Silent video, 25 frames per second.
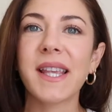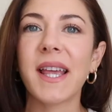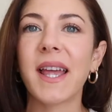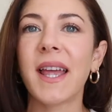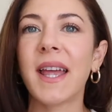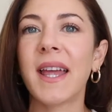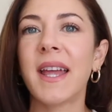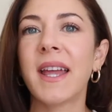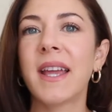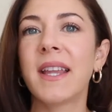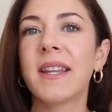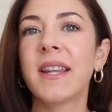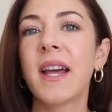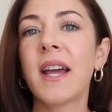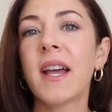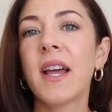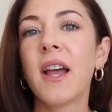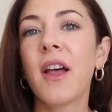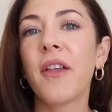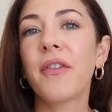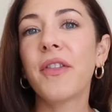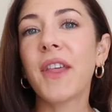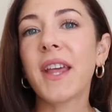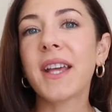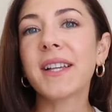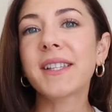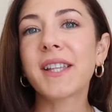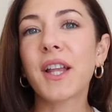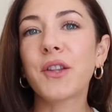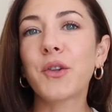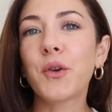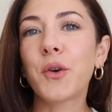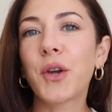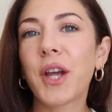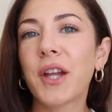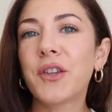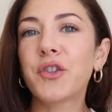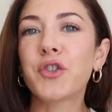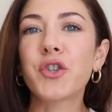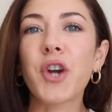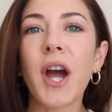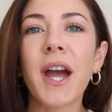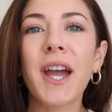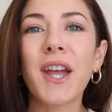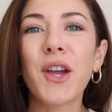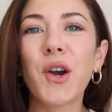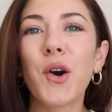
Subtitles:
and things that you can try